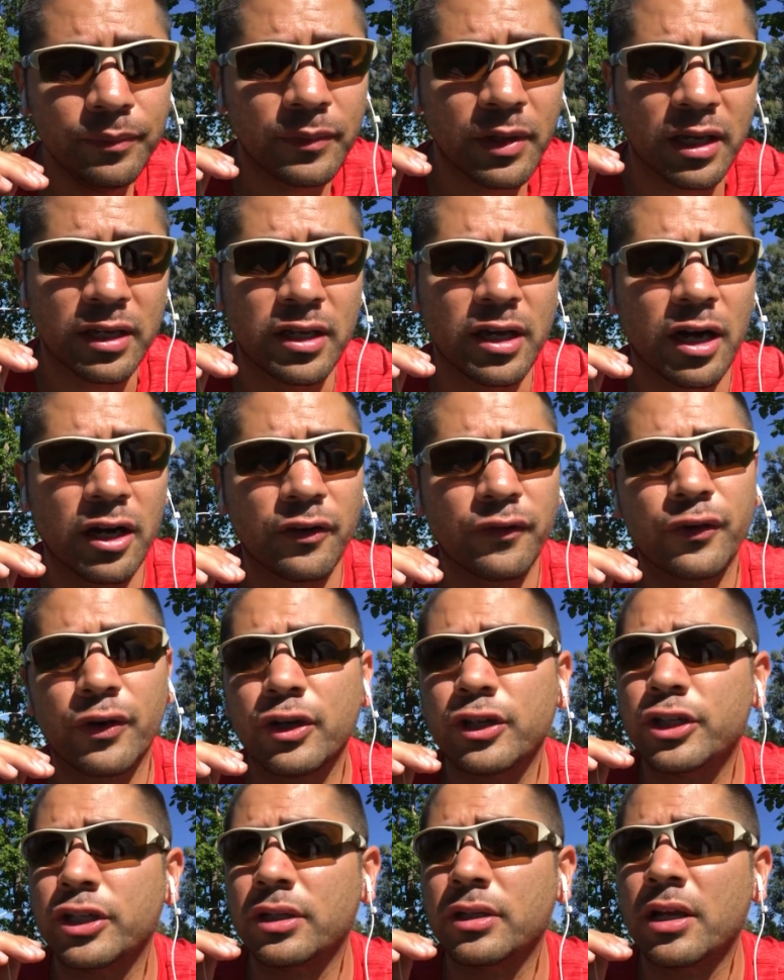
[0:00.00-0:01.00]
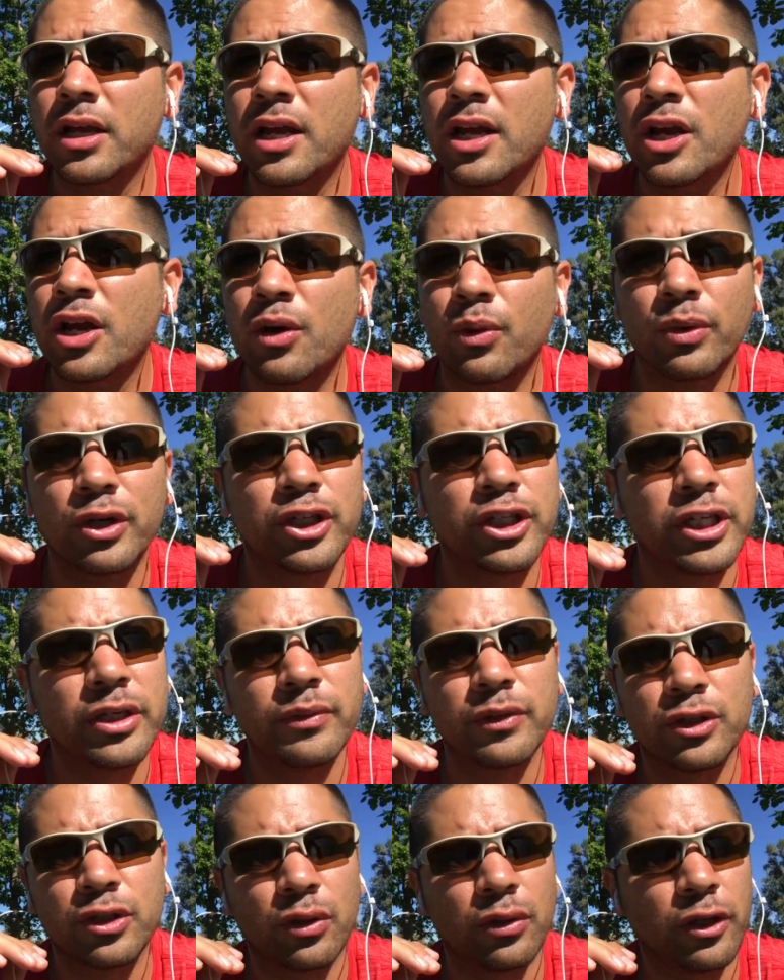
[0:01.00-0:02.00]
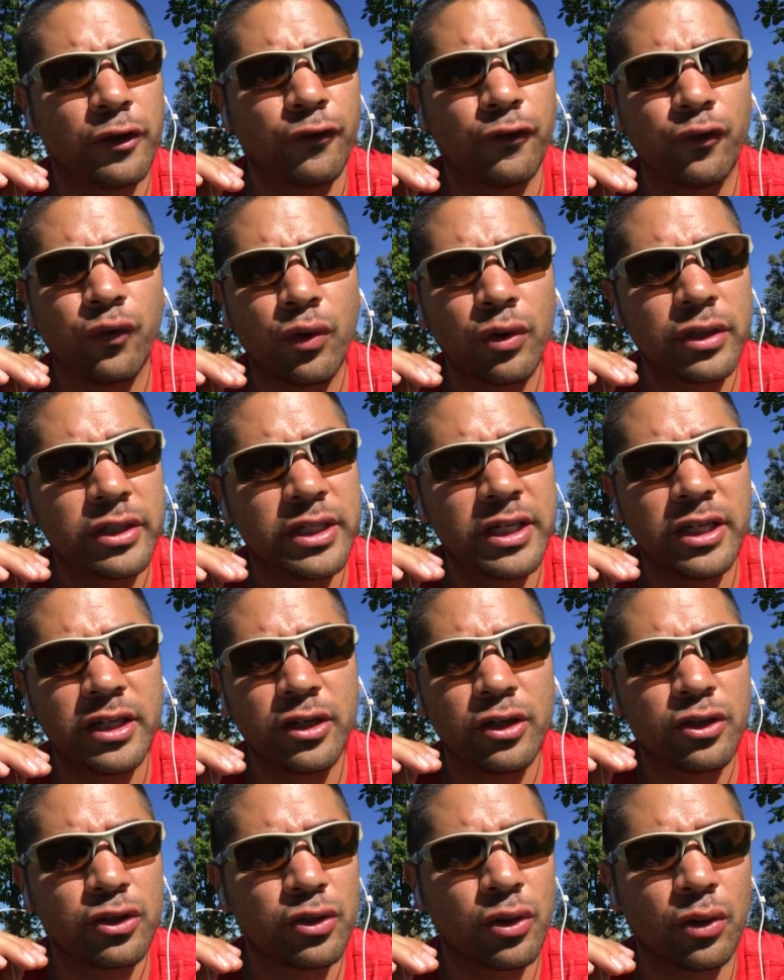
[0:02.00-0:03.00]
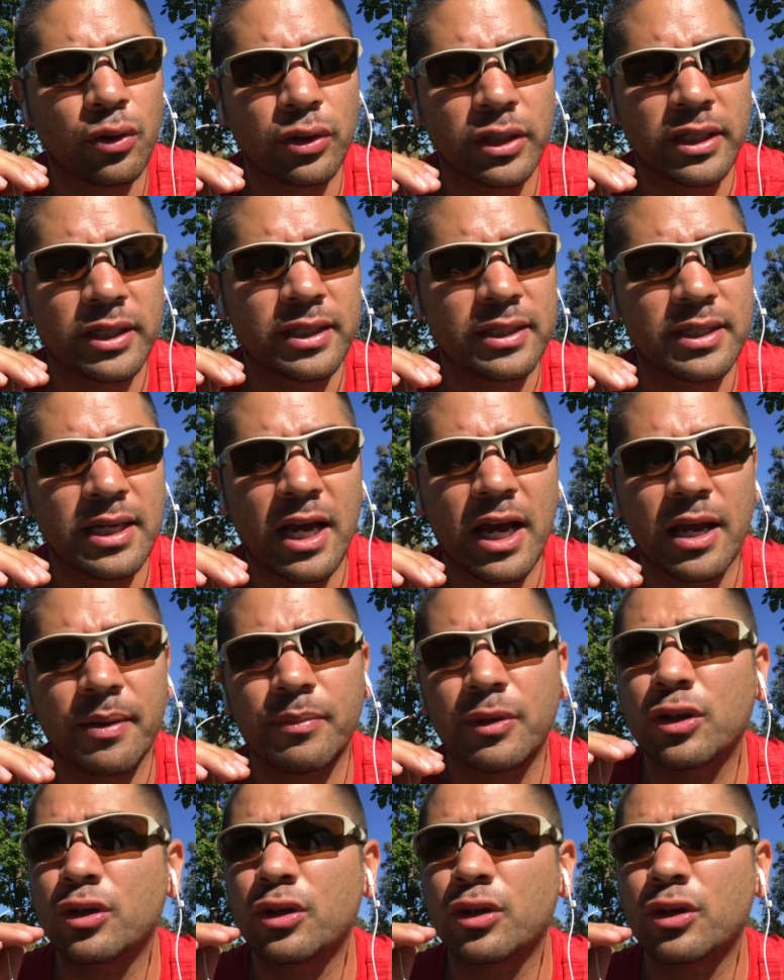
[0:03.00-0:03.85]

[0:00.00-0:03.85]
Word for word: a young virgin, when she was only 14 years old at the time.